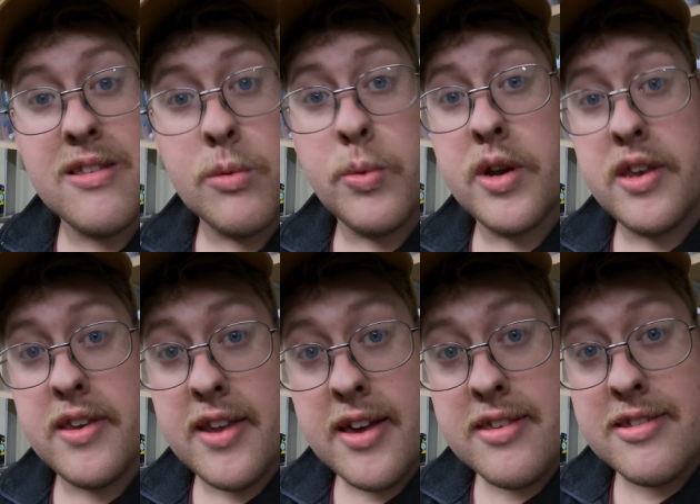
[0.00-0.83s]
to the wooden
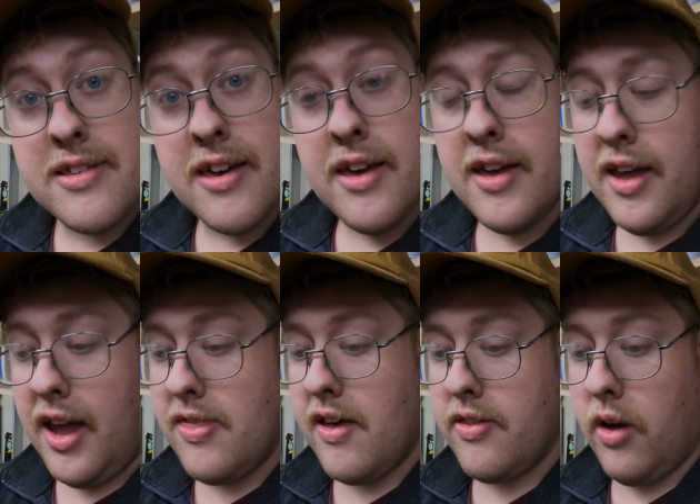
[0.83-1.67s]
disc,
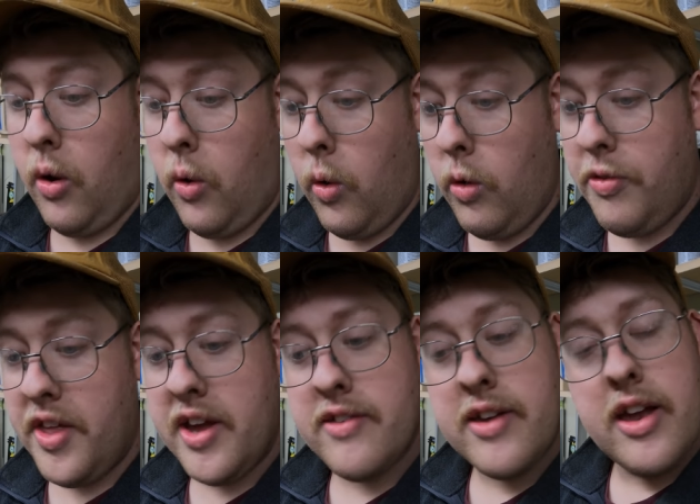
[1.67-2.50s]
and then the whole
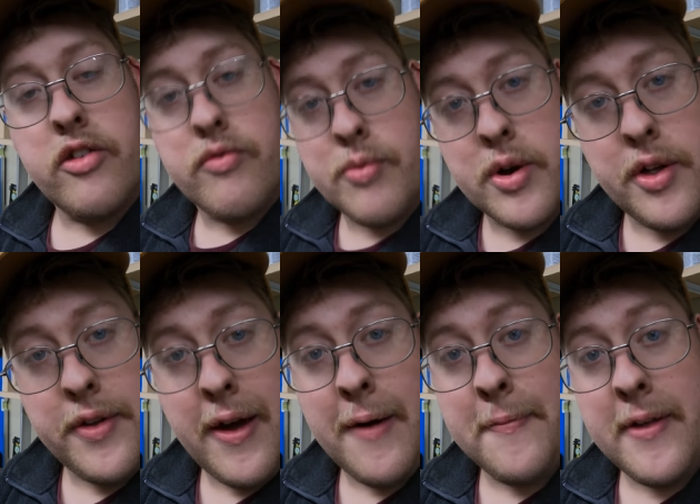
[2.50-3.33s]
thing is getting
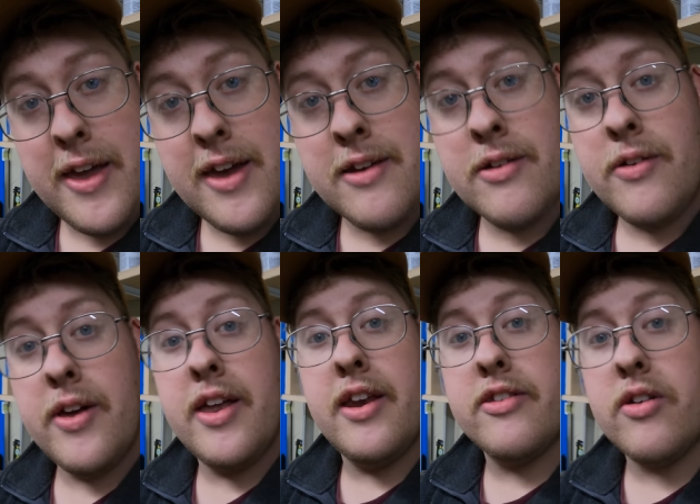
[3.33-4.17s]
drilled out in the handle,
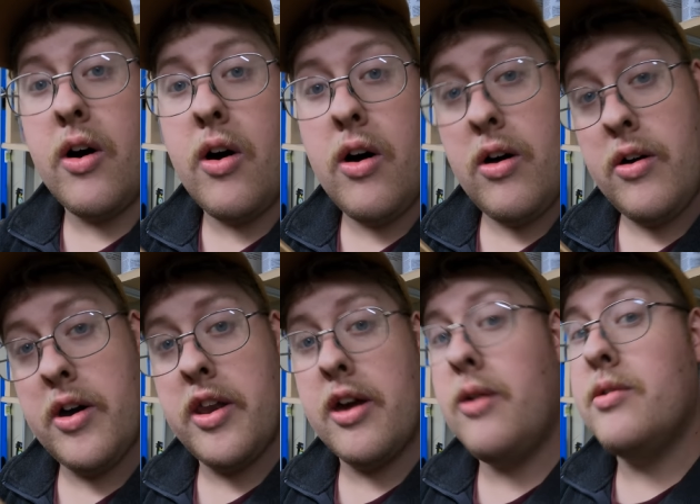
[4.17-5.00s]
and it's all
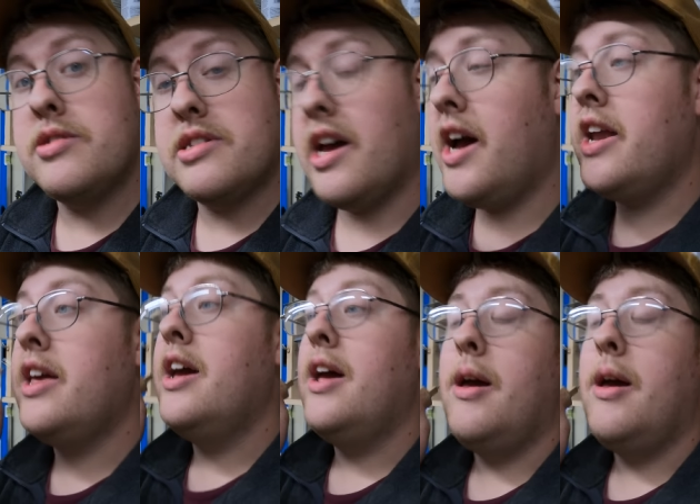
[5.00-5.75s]
going to go inside.